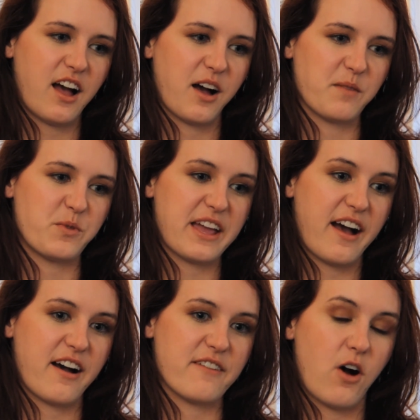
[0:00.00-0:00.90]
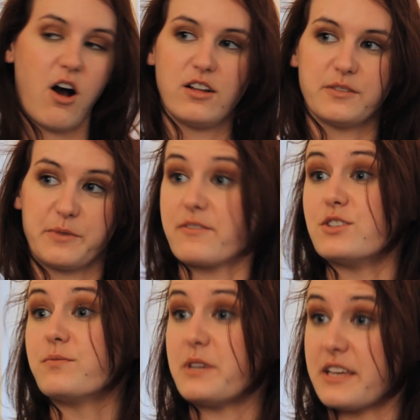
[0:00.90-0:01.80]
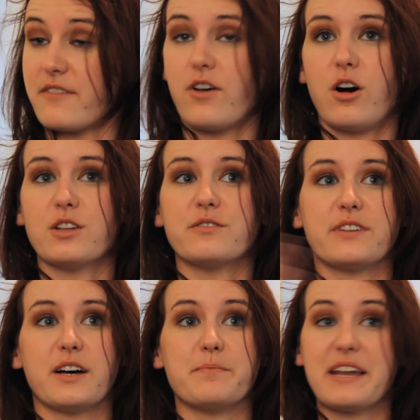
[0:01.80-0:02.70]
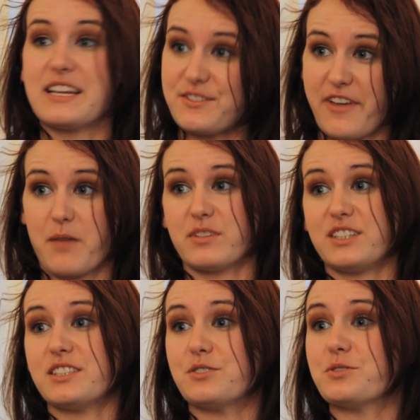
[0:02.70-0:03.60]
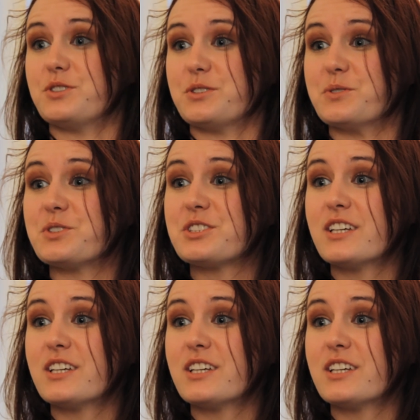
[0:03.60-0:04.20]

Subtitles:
We have all of Benny's family to introduce,